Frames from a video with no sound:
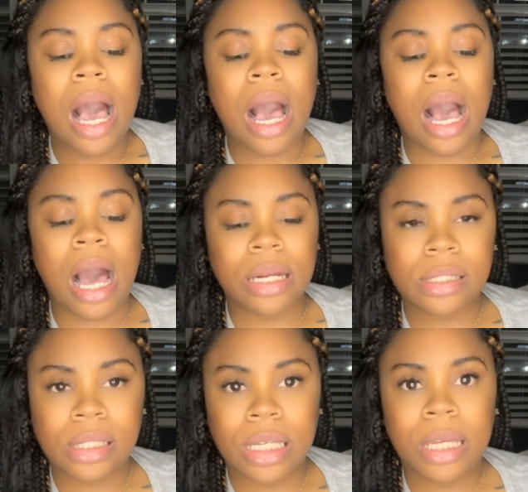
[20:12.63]

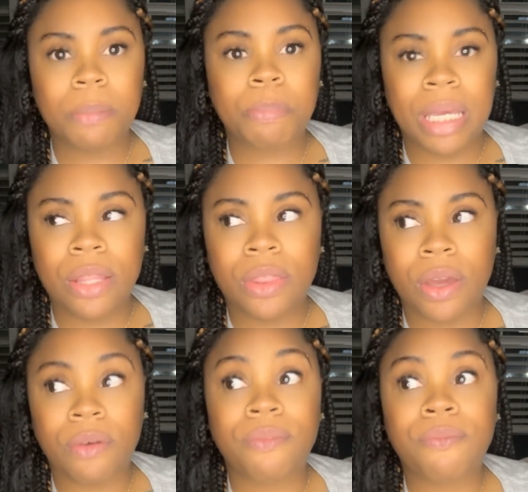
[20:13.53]
honestly be
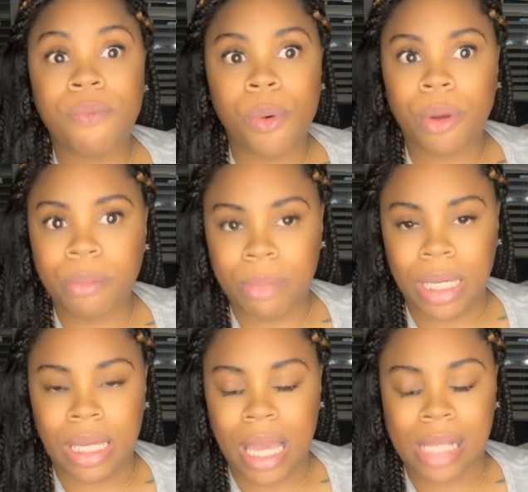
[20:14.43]
there for
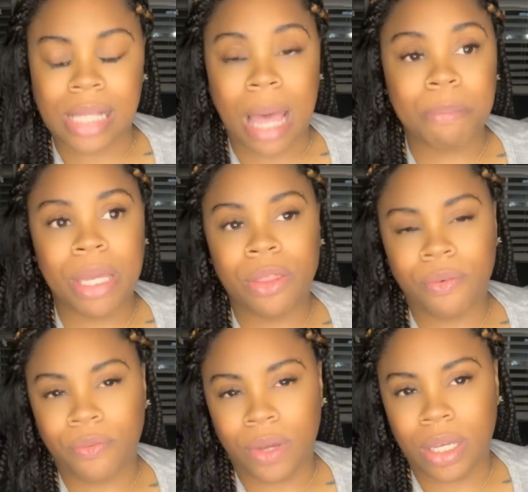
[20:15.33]
me as I be there
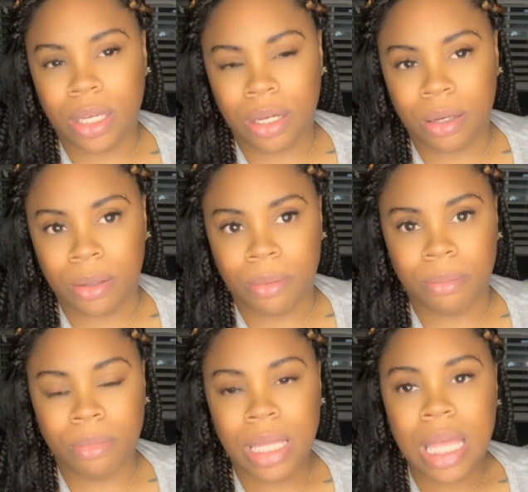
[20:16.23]
for
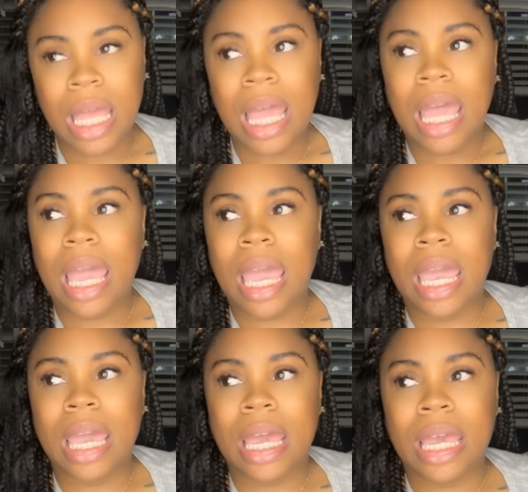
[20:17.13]
him.
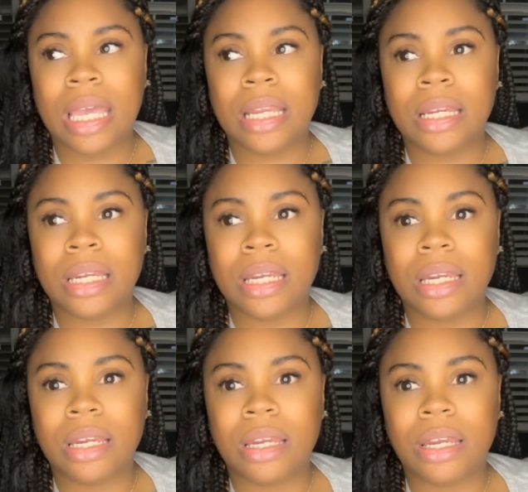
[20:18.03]
And
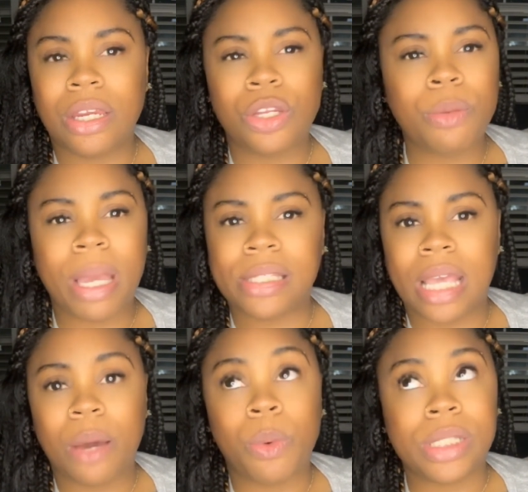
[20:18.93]
you may
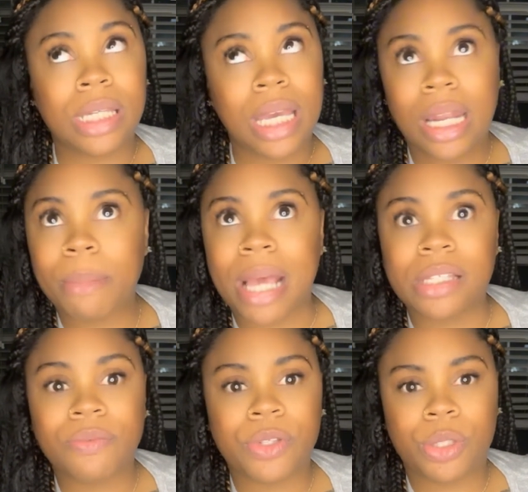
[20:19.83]
say, once again, I'm
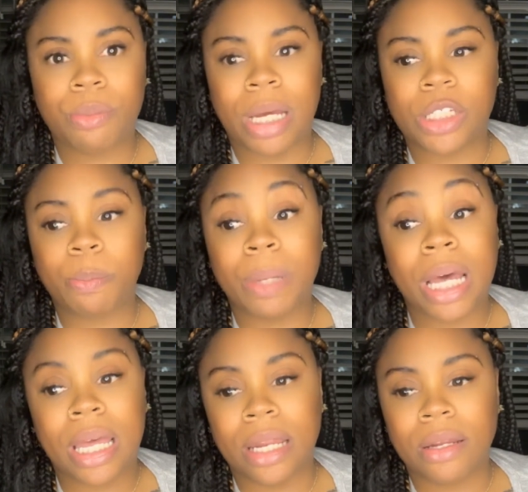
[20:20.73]
asking for too much,
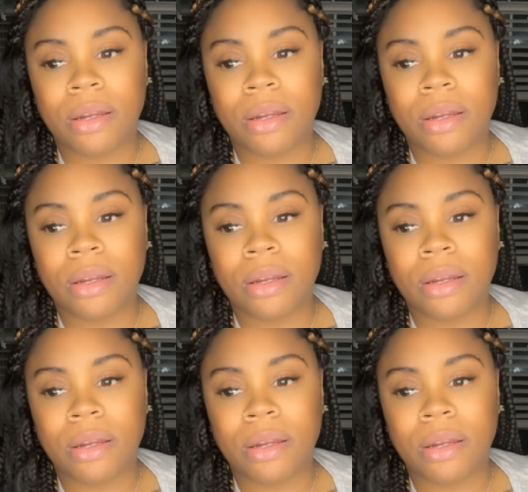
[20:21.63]
but